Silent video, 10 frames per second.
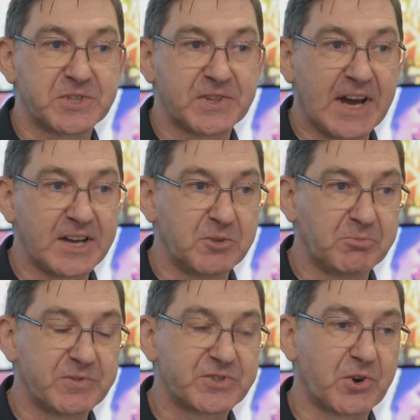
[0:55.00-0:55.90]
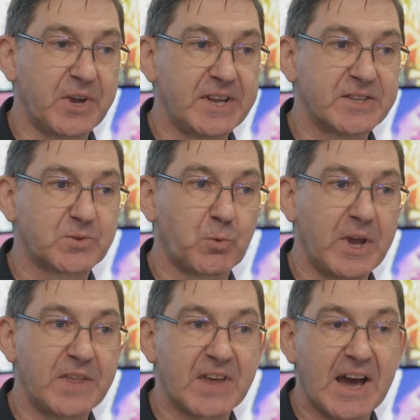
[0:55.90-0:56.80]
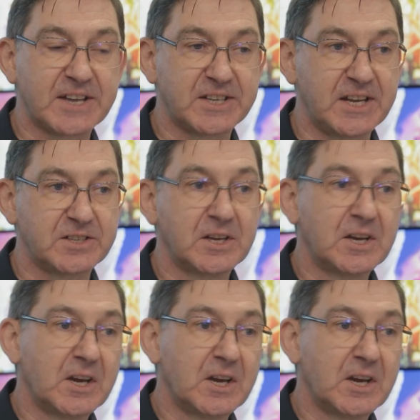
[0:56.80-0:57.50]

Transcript: to that number of screens with added